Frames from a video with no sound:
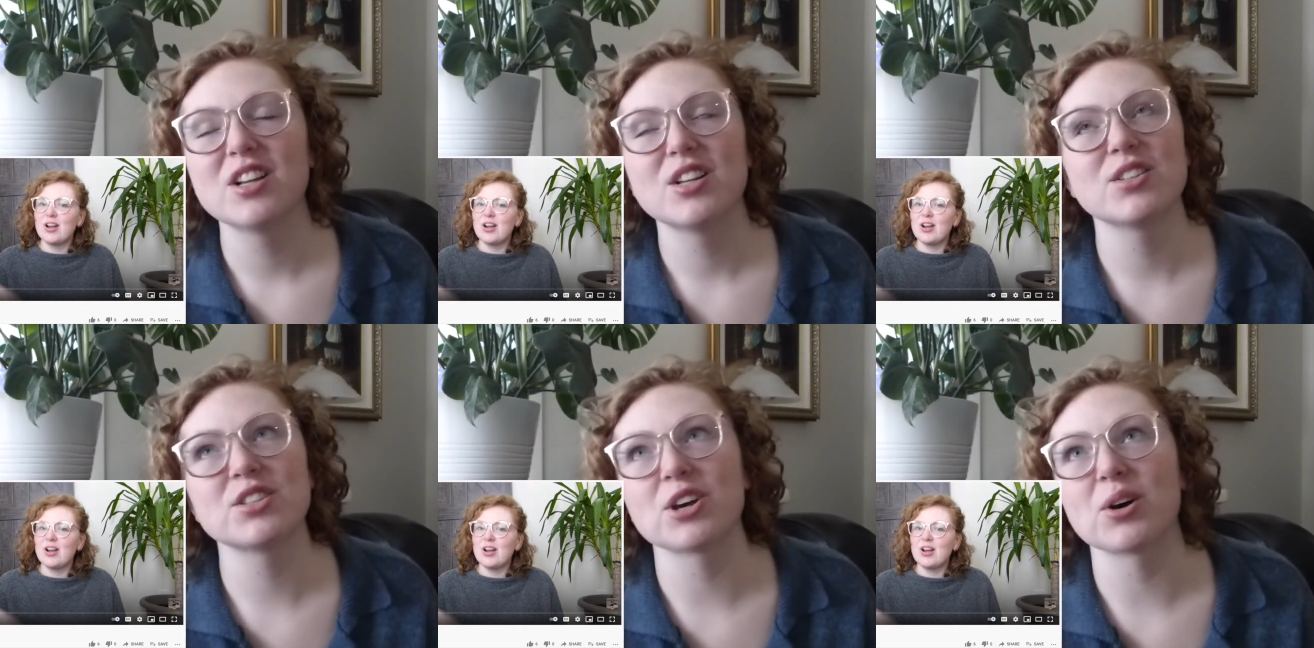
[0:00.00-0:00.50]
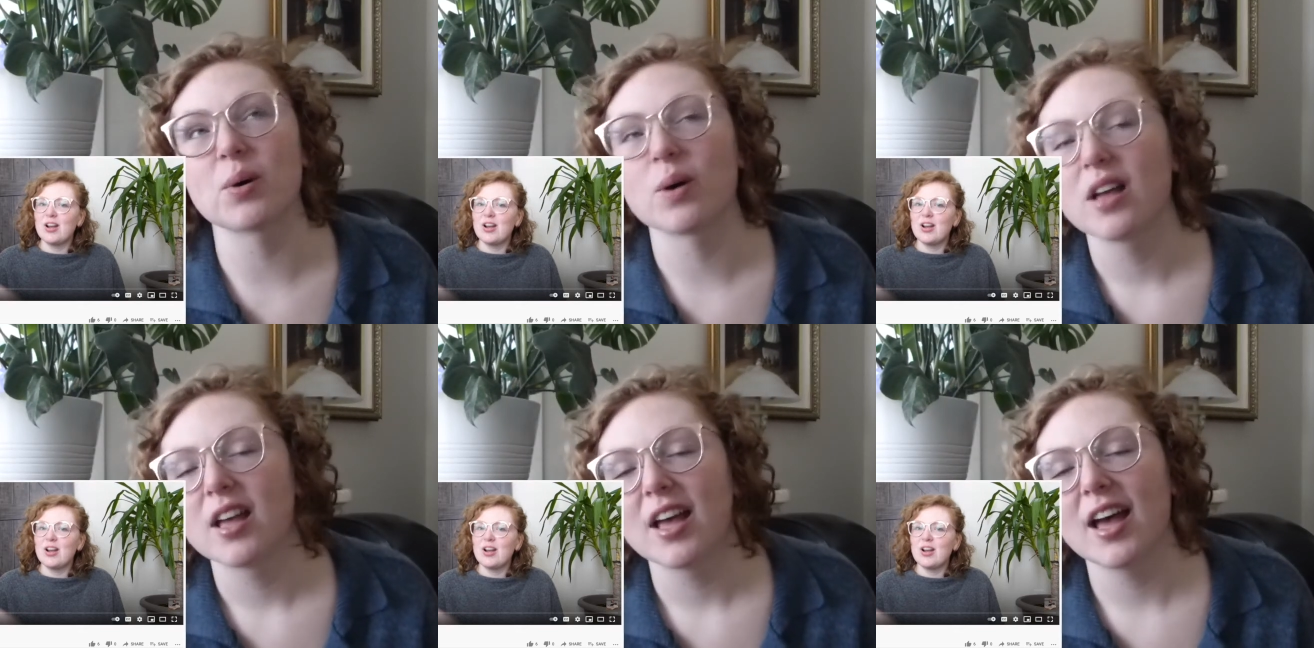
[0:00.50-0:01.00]
Speaker 1: so
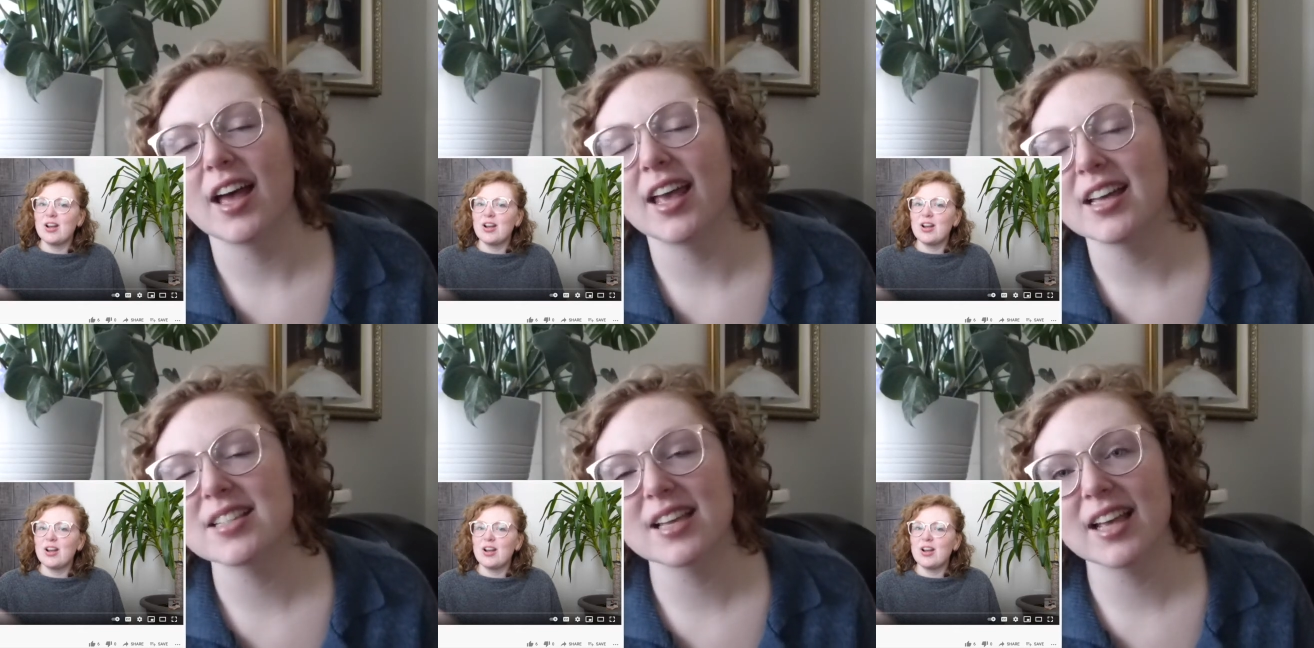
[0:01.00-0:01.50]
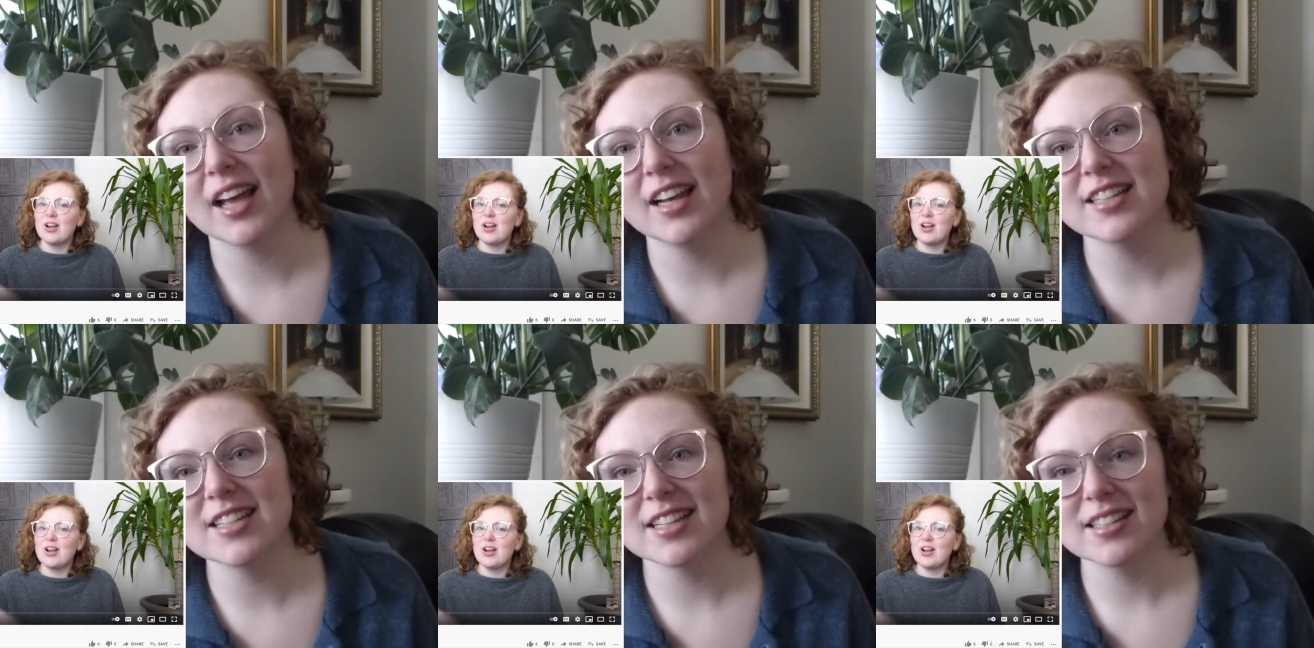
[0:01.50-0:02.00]
I guess I kind of
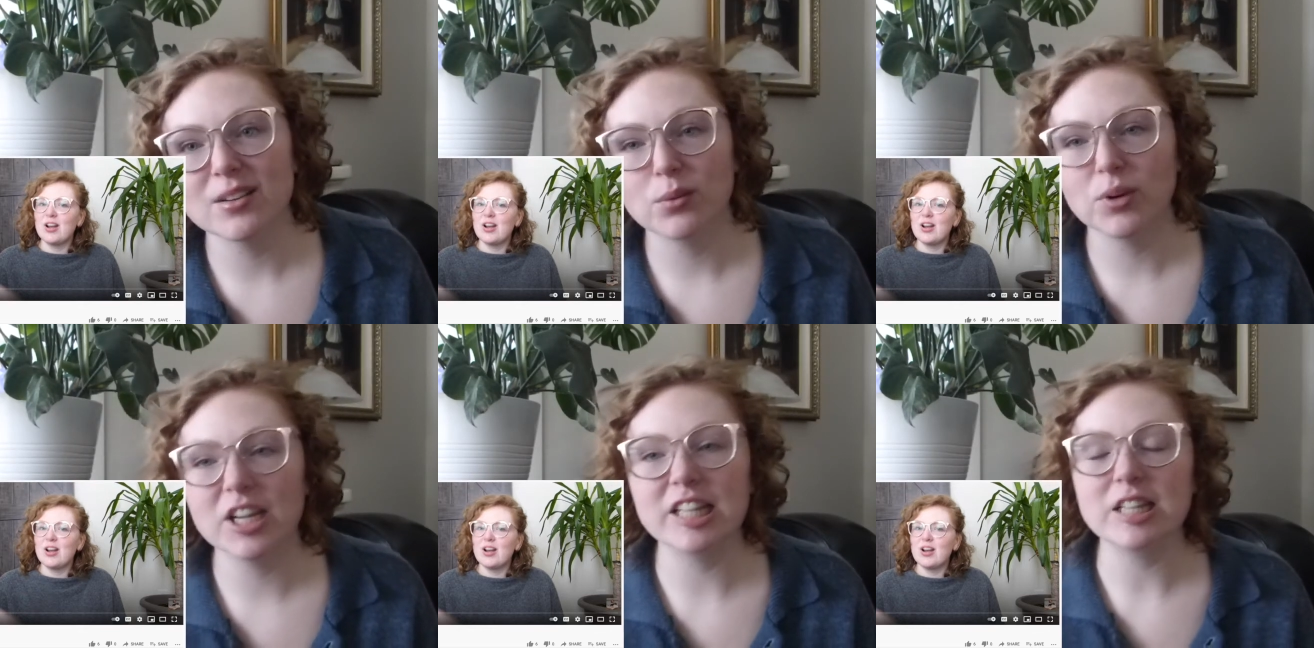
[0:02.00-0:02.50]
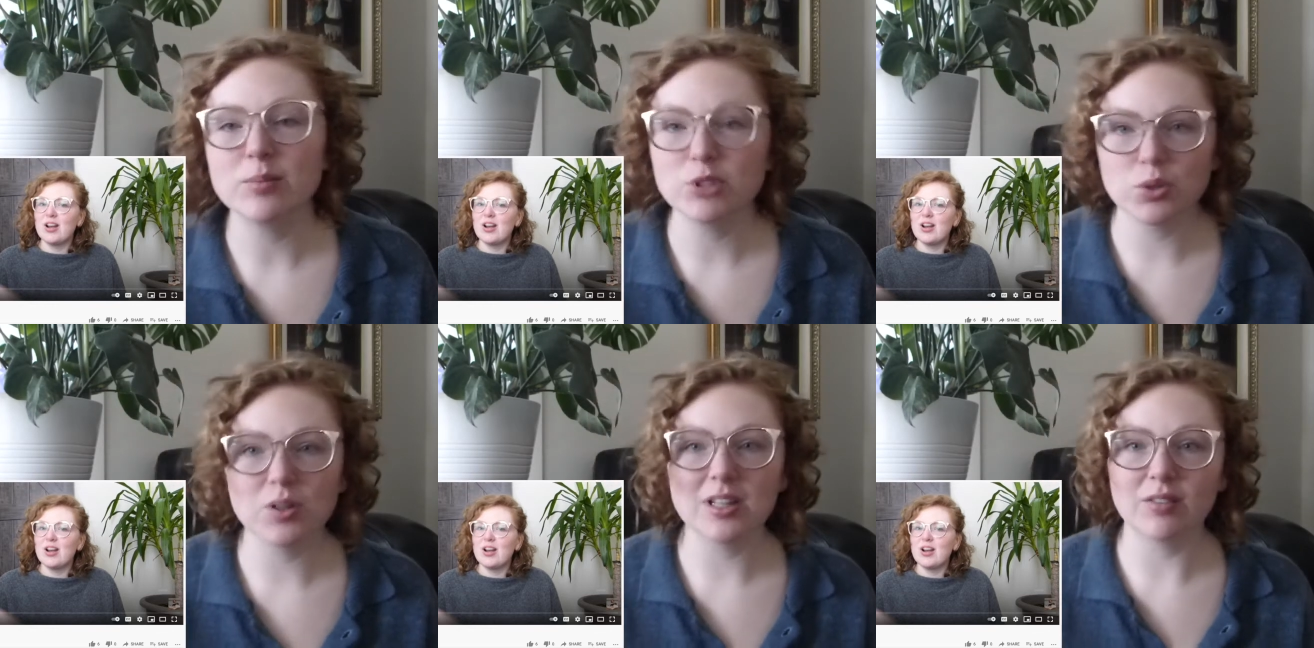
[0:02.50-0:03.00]
did read the
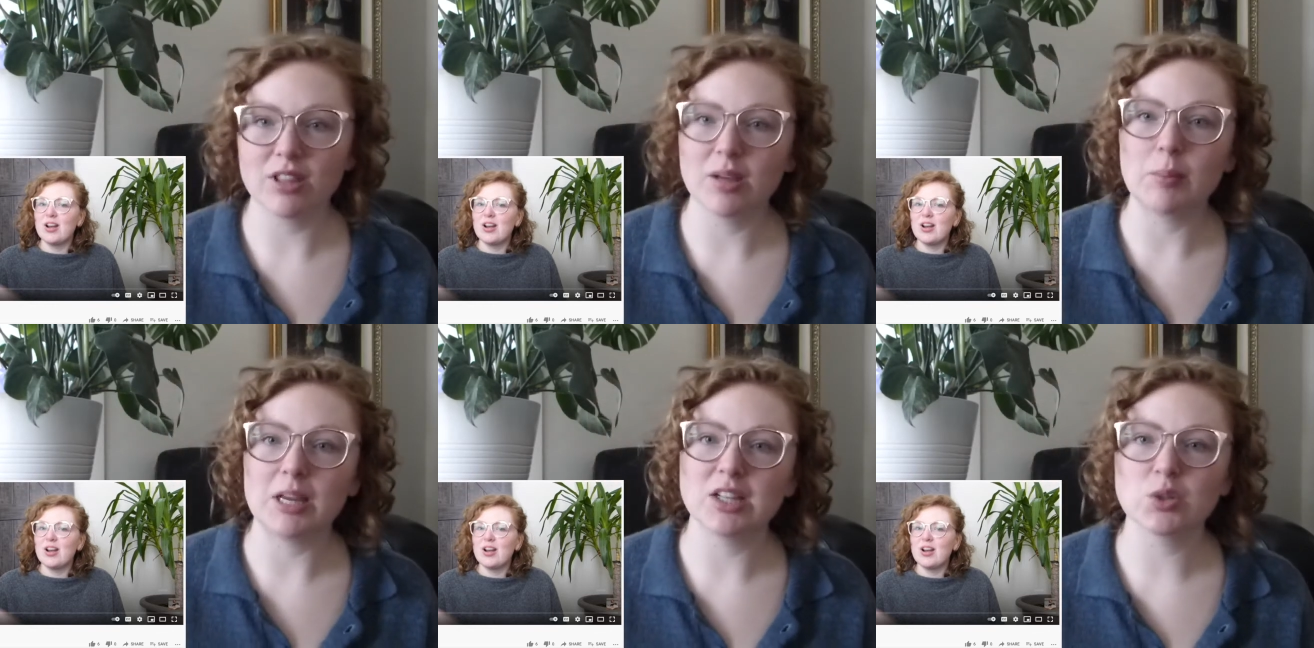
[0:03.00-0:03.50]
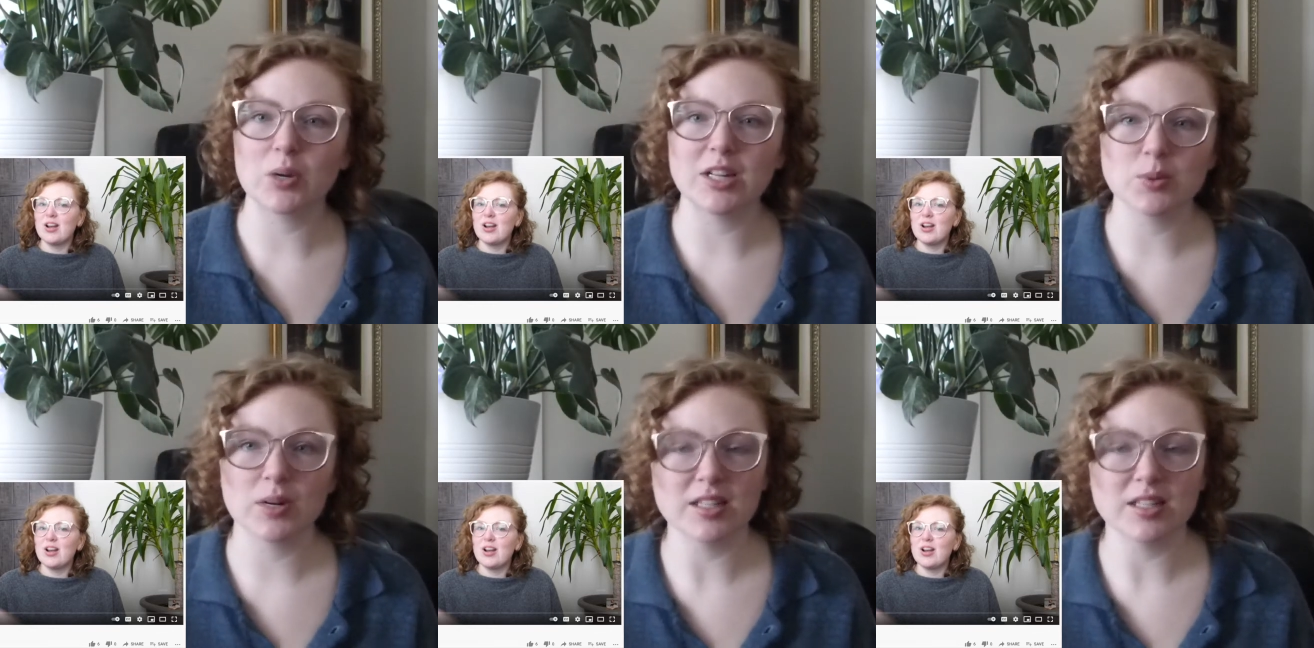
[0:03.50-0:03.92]
majority of them in 2020,